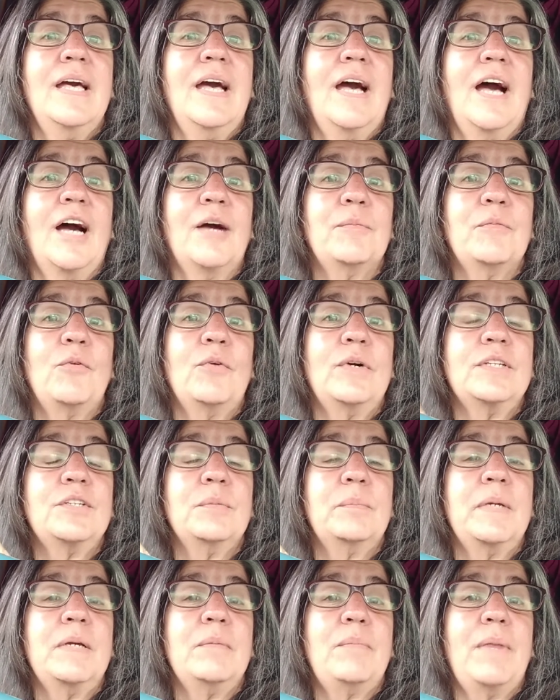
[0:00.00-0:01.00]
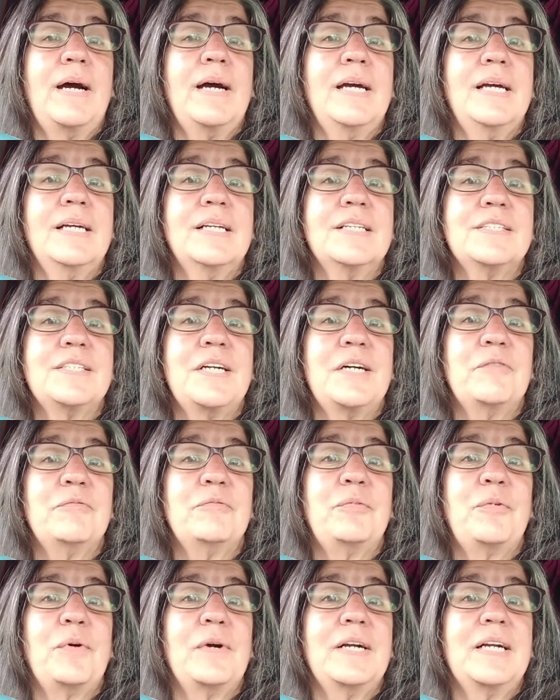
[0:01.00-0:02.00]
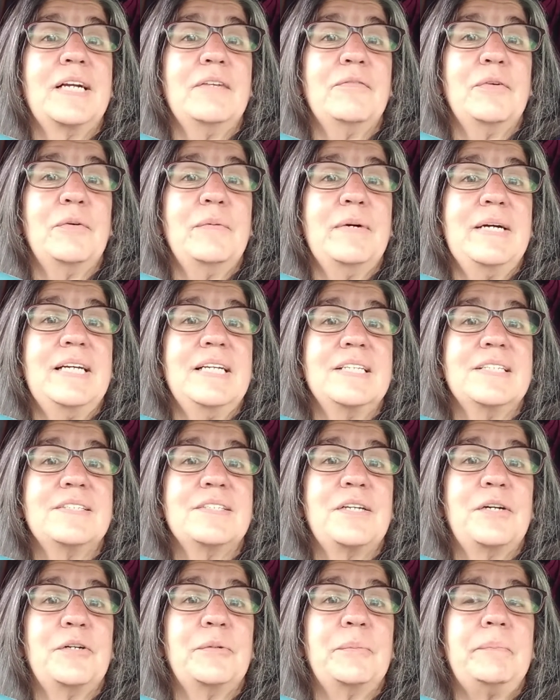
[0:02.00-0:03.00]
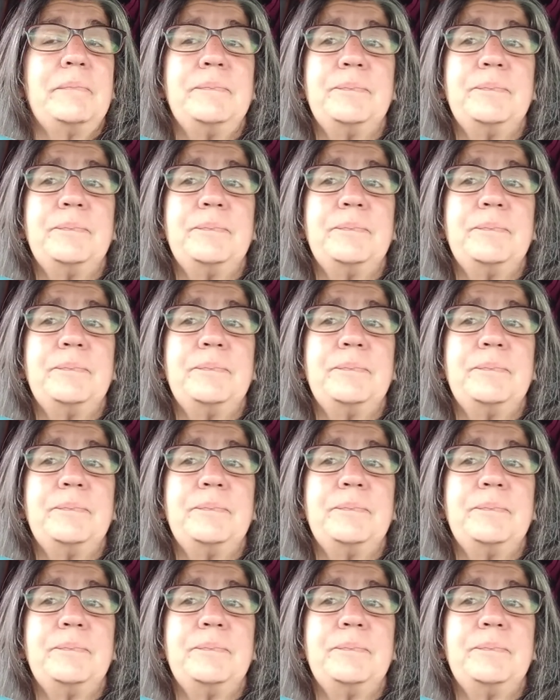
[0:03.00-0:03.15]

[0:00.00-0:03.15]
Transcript: I'm going to be buying some for giveaways. So